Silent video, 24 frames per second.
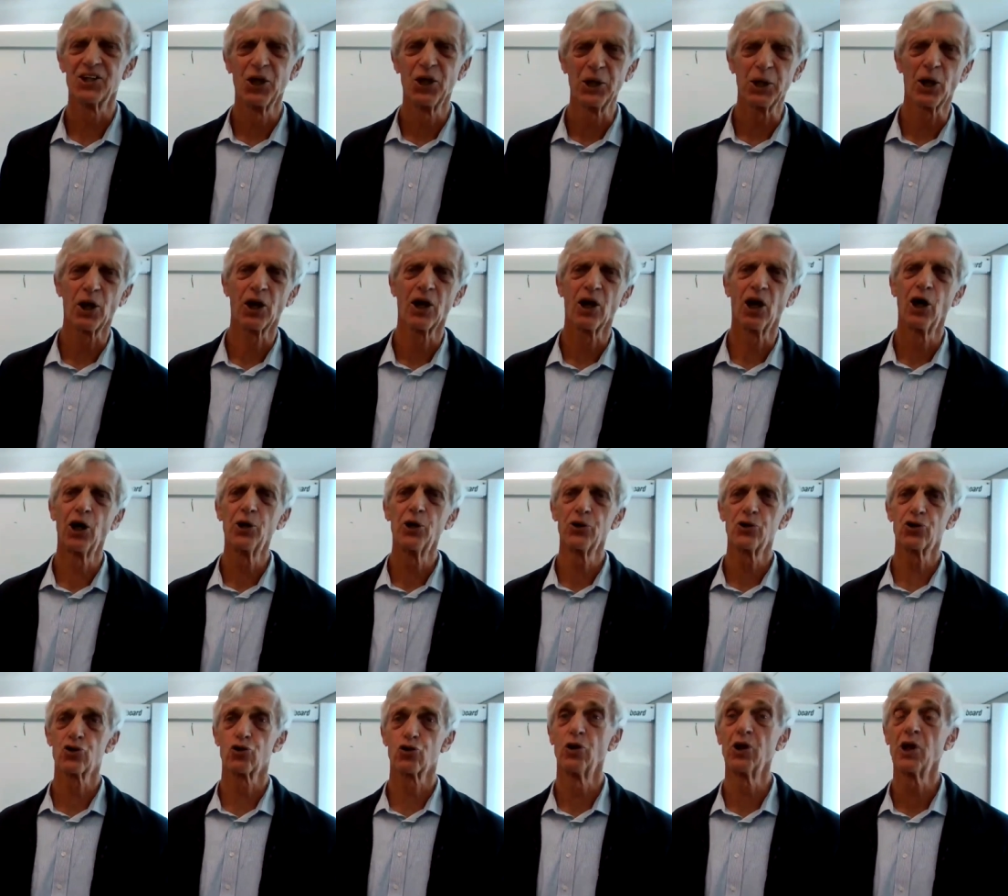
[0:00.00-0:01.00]
Yes, I,
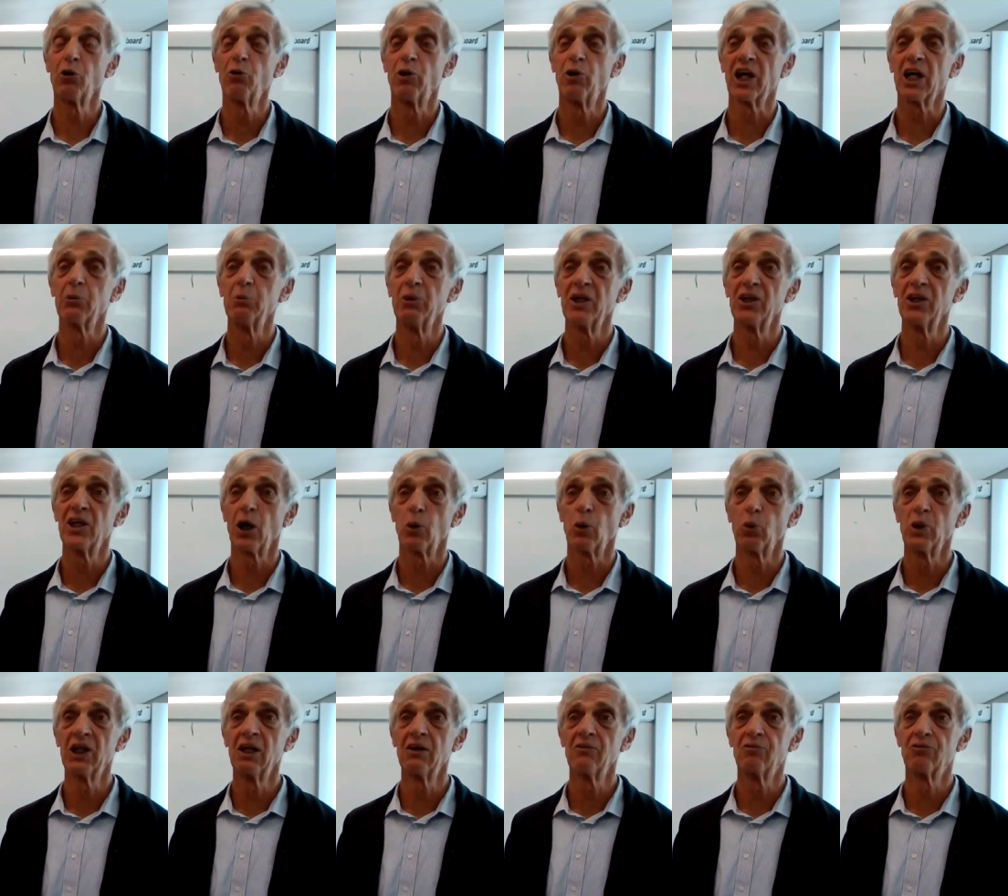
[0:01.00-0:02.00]
I, strongly
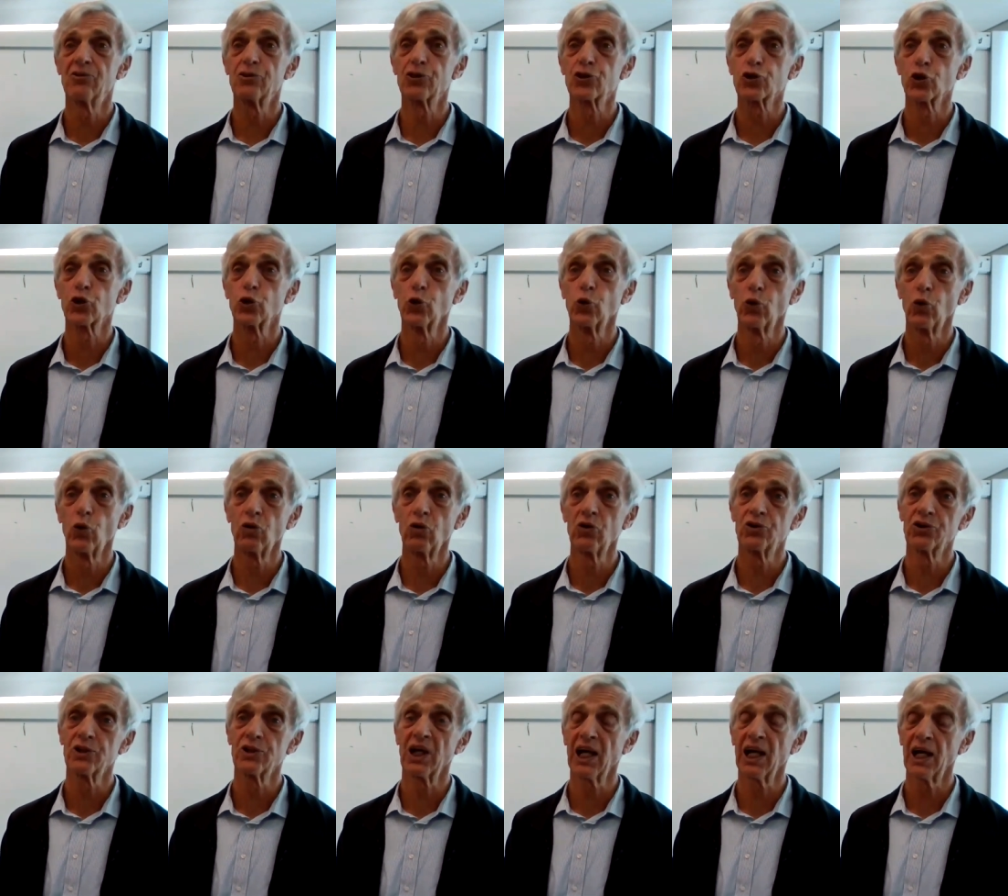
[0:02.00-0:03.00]
recommend that we give
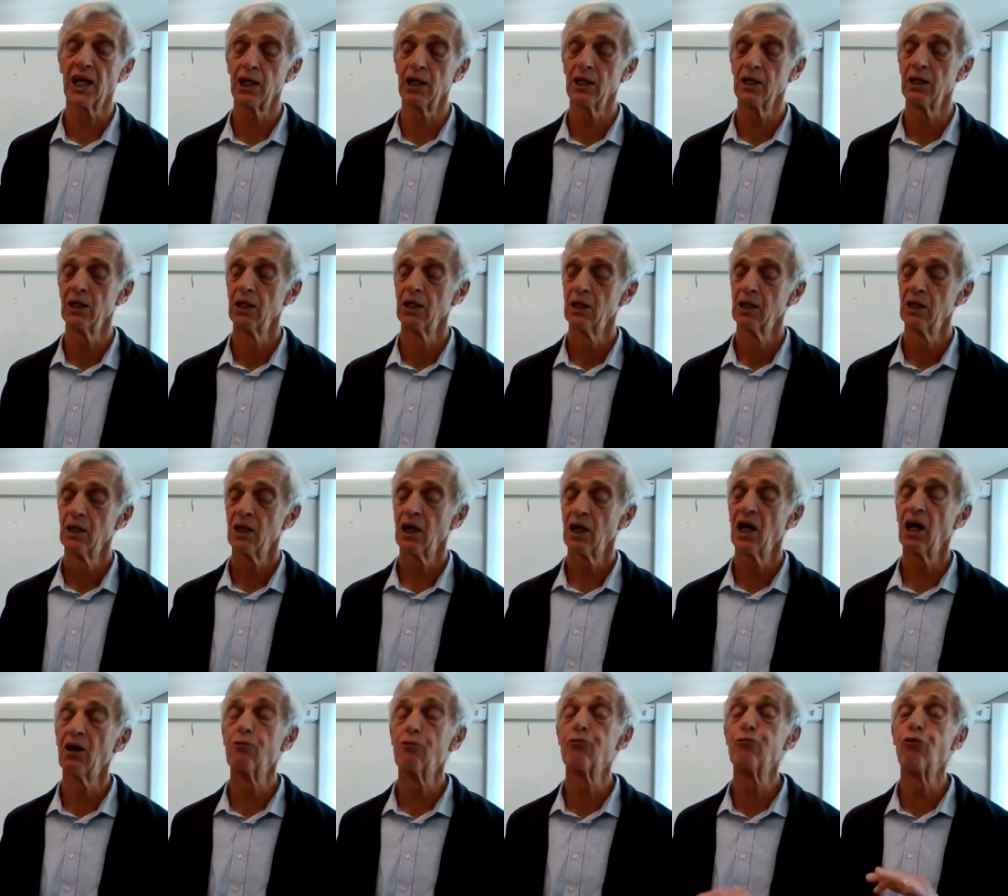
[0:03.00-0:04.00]
schools a,
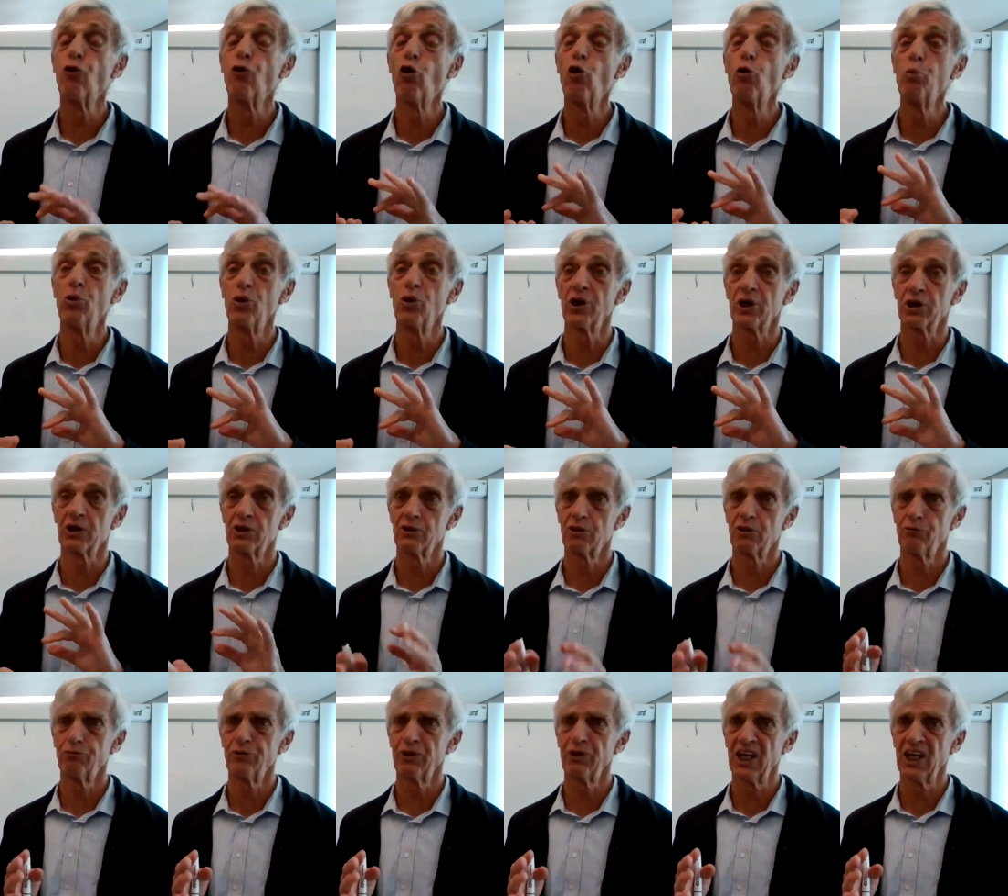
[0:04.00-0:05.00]
a
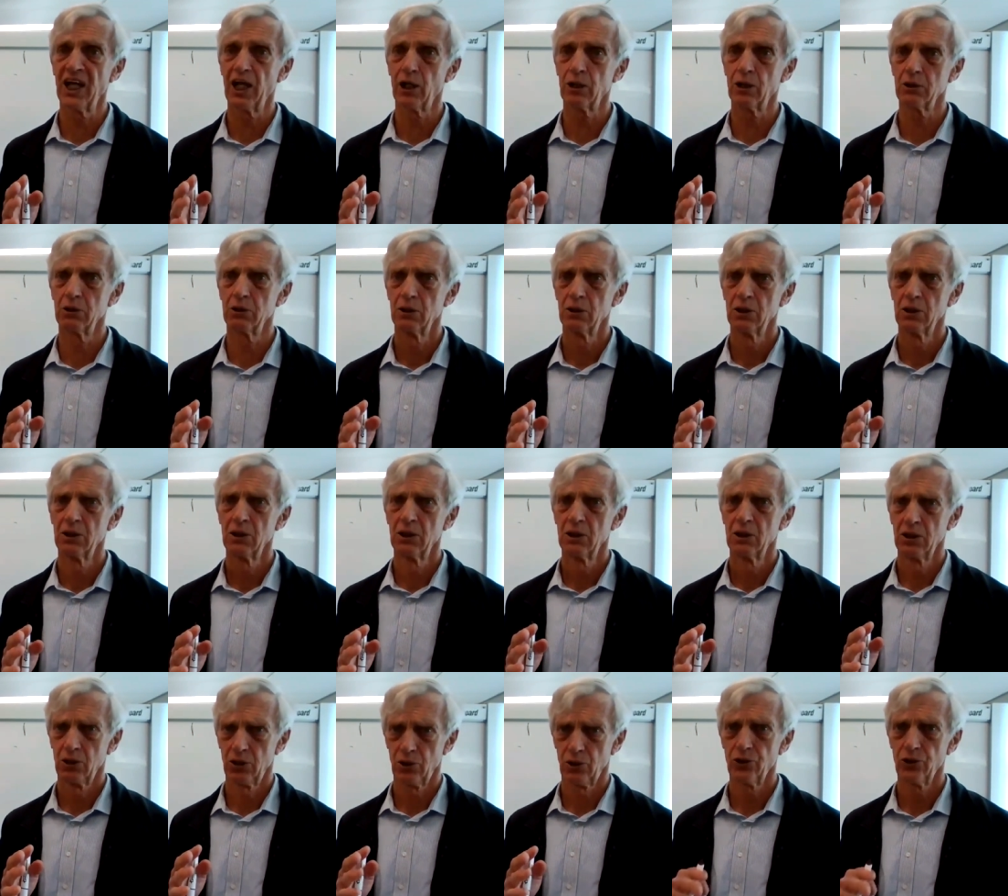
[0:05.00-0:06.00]
formwork to fill out
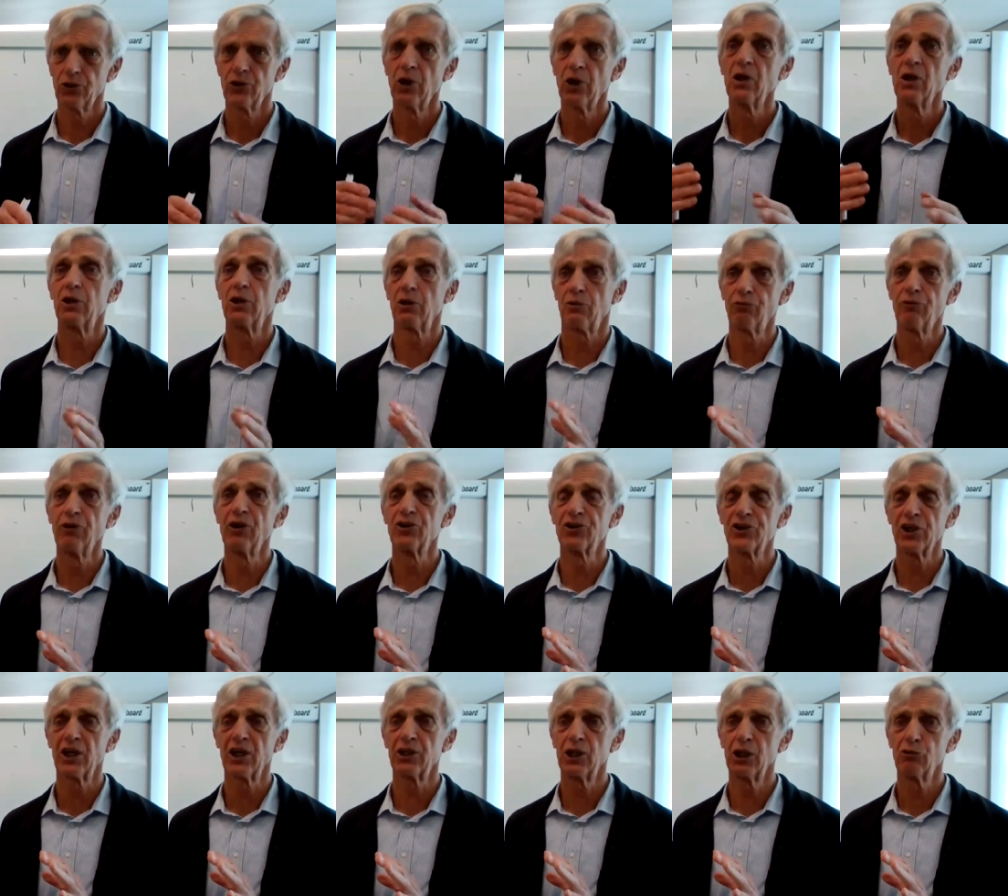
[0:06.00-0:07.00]
that
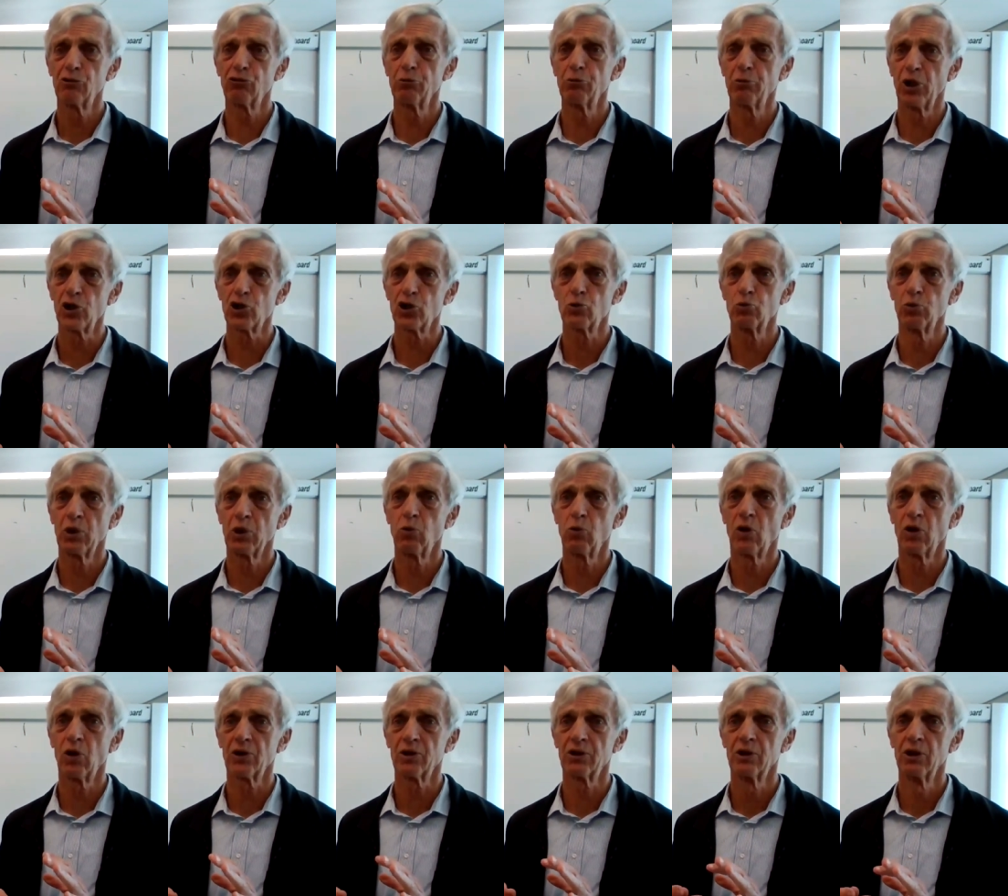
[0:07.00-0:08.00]
fills out the
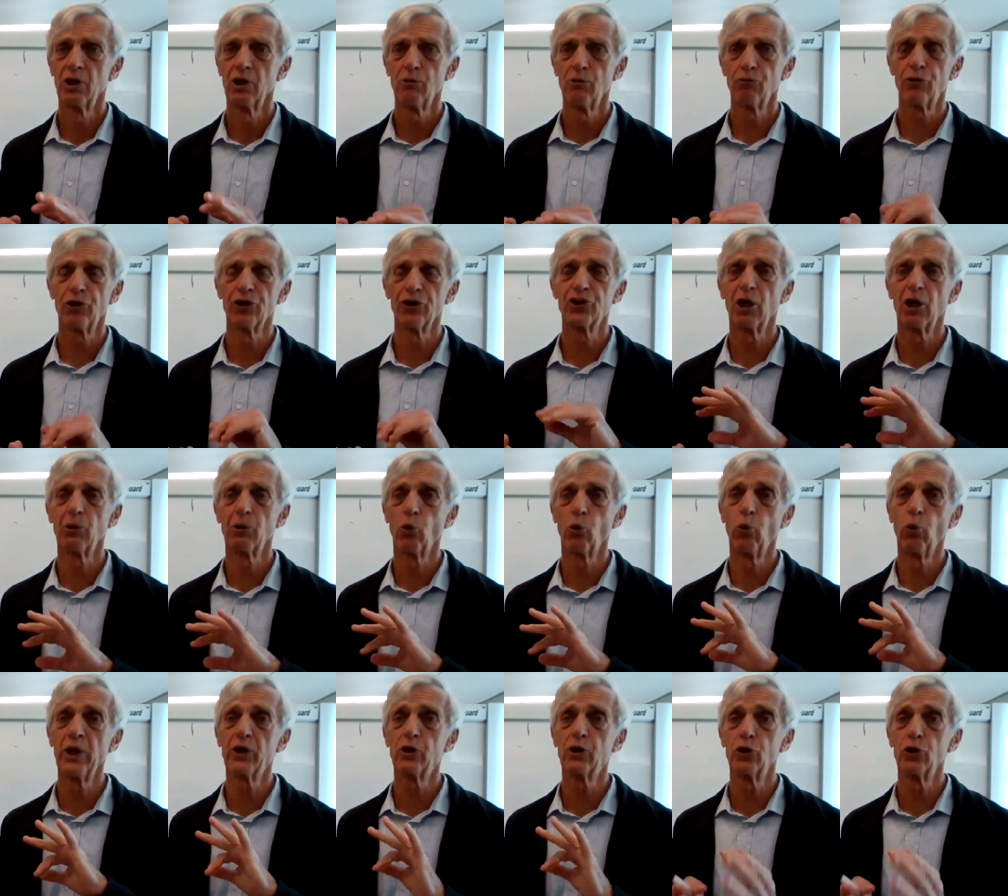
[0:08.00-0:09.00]
information we want. For
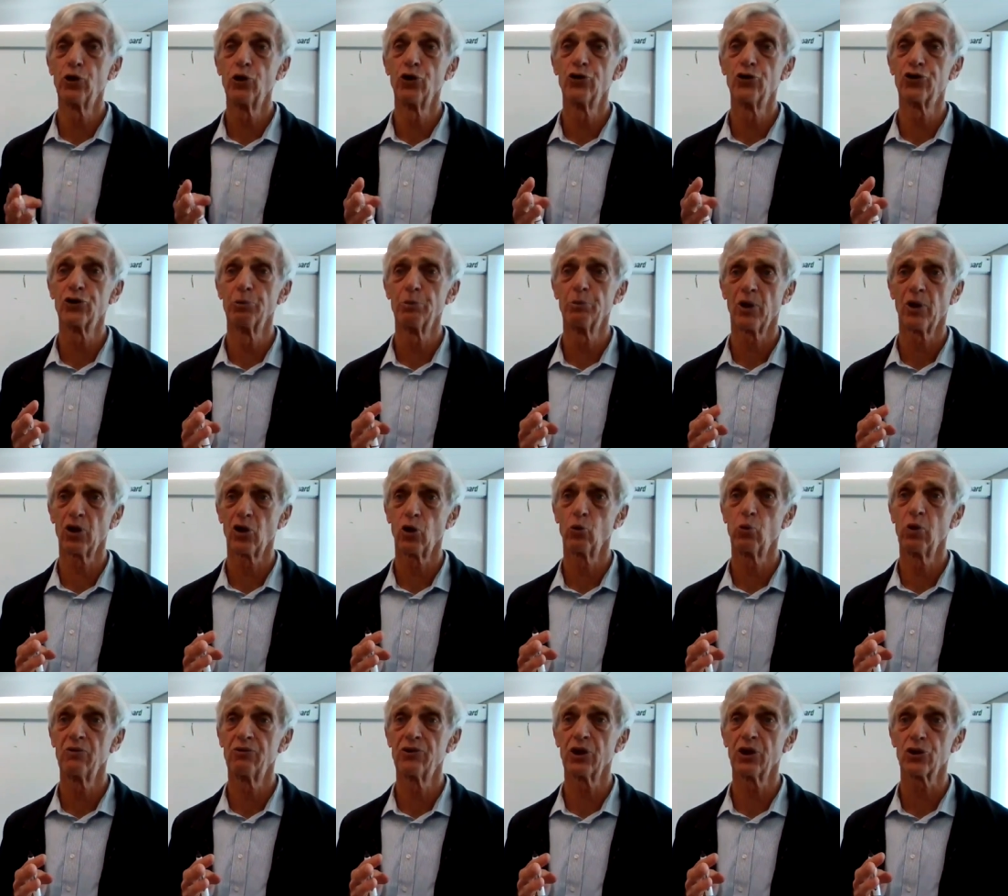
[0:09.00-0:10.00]
example, we could use the
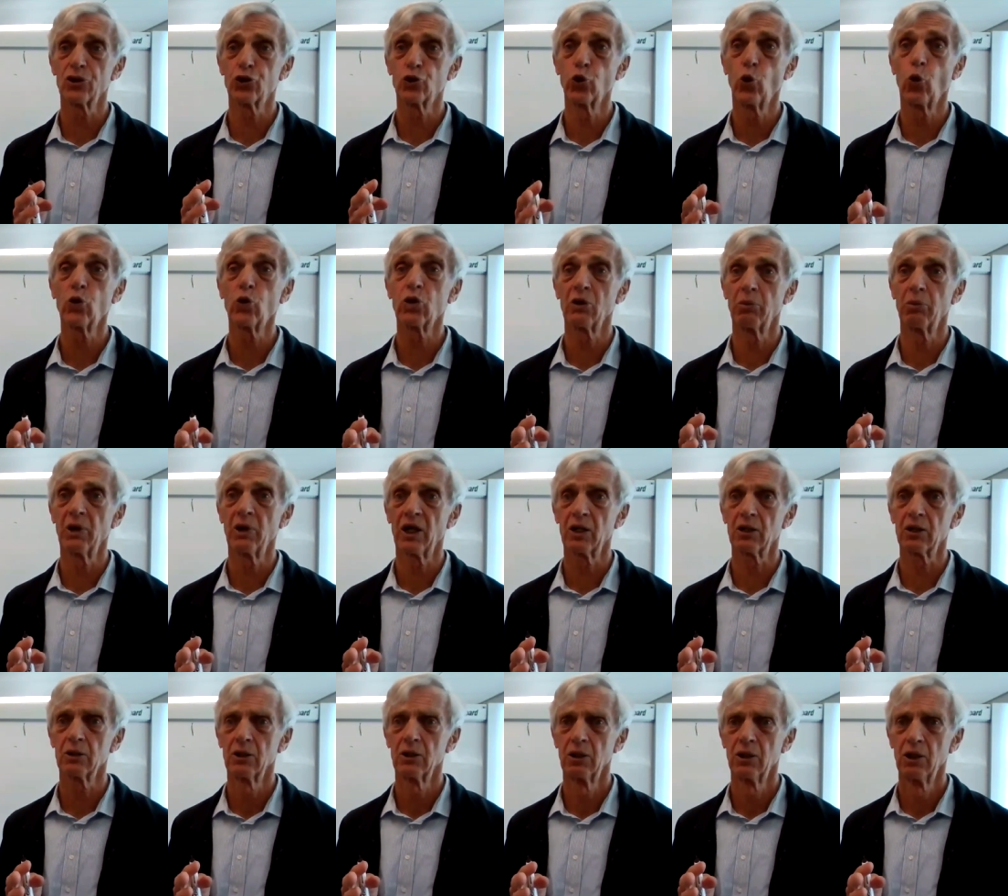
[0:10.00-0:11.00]
model we've just talked
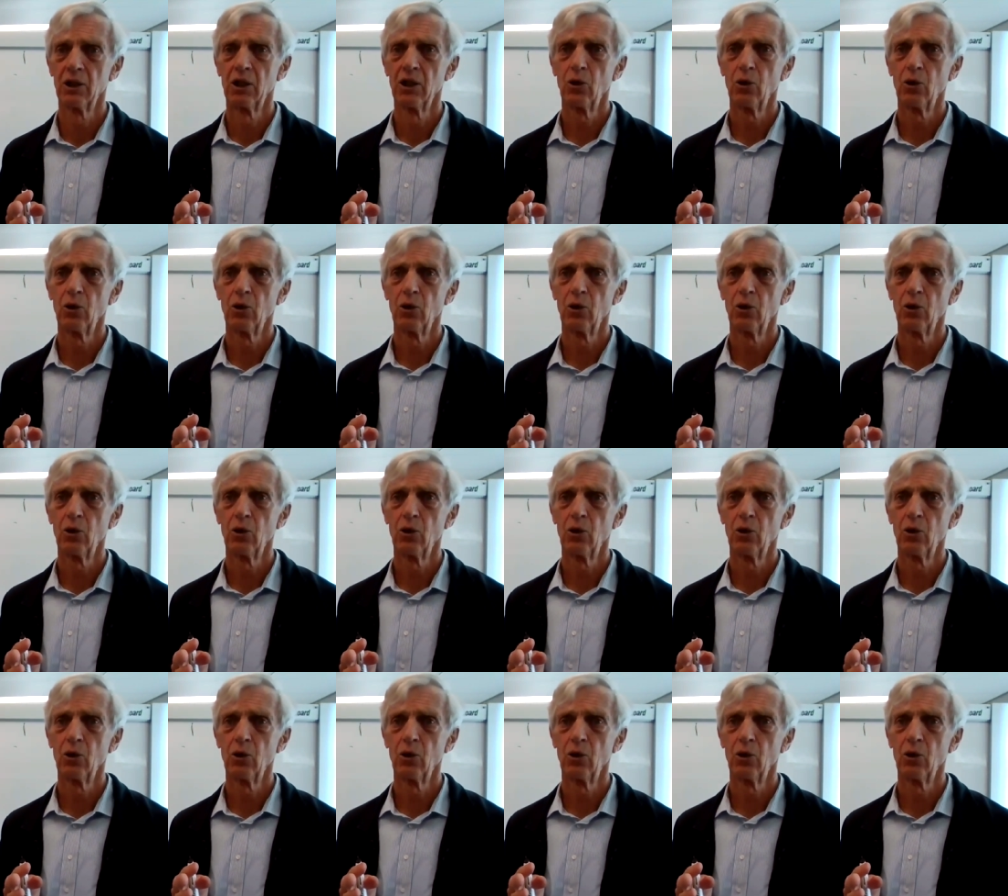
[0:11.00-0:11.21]
about.